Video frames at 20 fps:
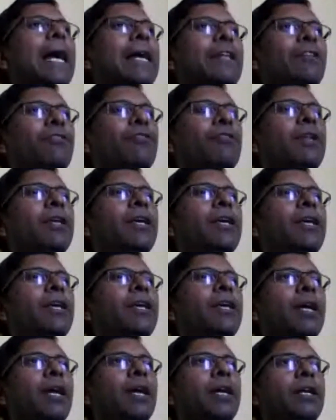you
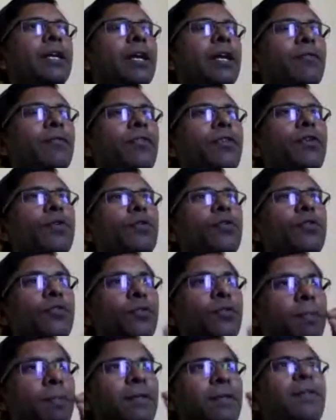specific
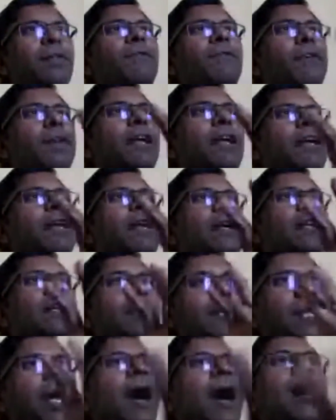tasks and how do you
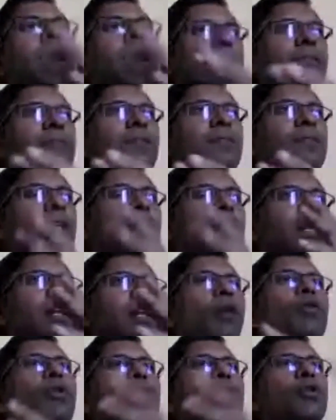do those specific
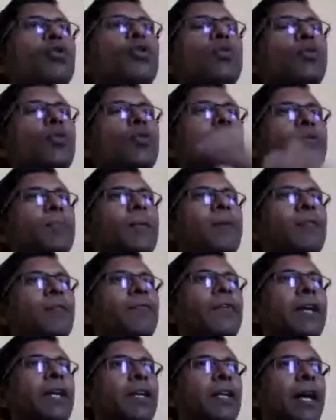tasks. And
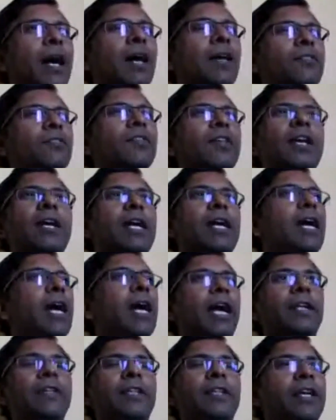the range of tasks
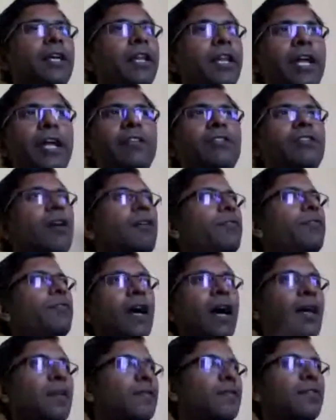it covers is very
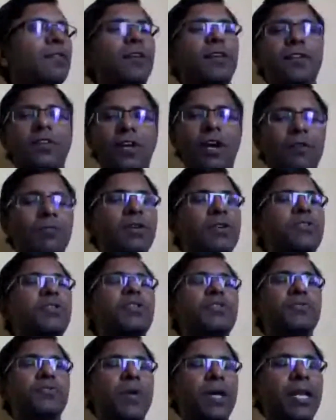nice. It
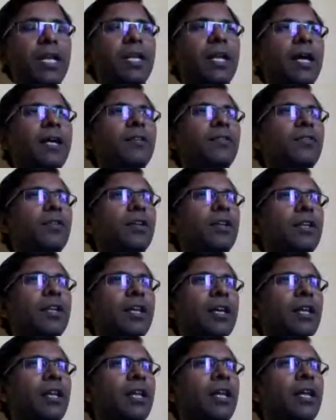
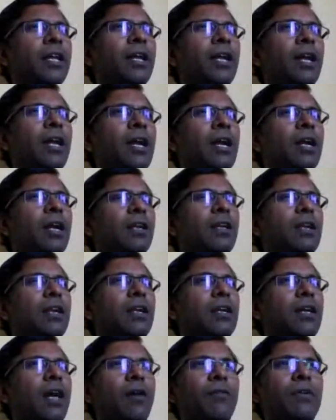covers nearly more than
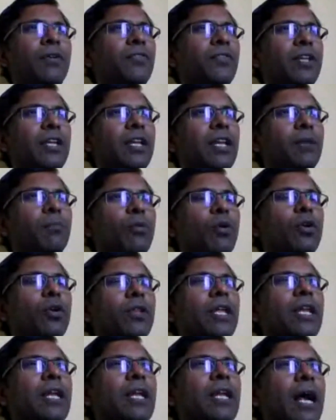100
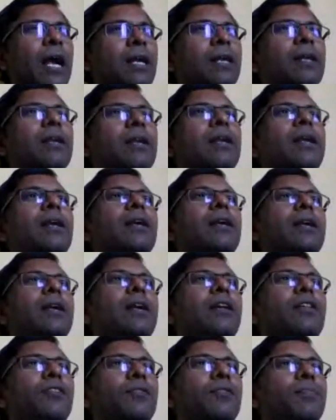specific tasks, right?
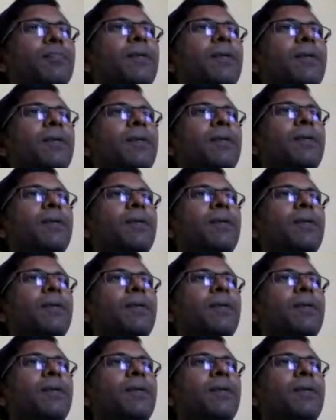Including